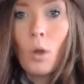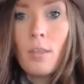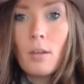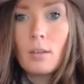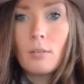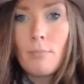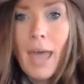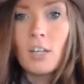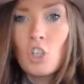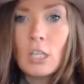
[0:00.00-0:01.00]
managing
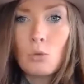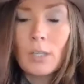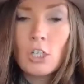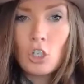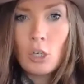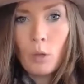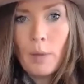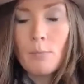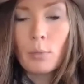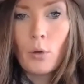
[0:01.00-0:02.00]
this relationship with my
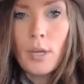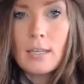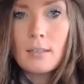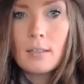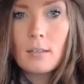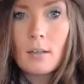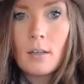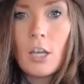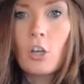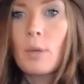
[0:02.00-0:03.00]
employees? There
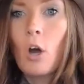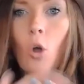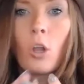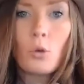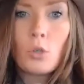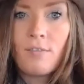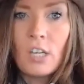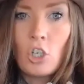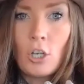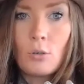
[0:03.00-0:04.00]
could be a whole host of
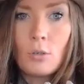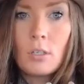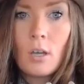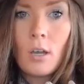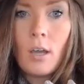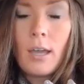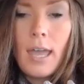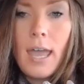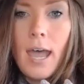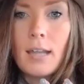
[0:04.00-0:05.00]
issues.
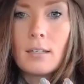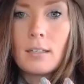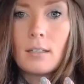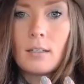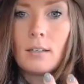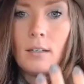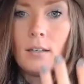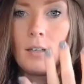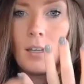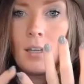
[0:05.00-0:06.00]
And
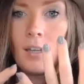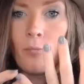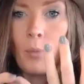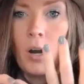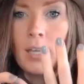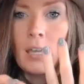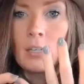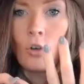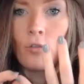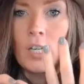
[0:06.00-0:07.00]
if parking is
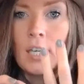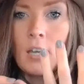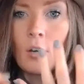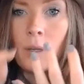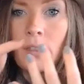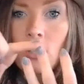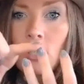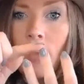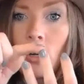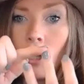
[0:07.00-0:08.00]
over here, but there's
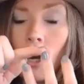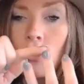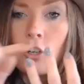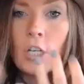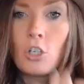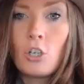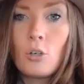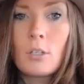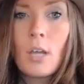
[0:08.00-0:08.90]
other larger issues,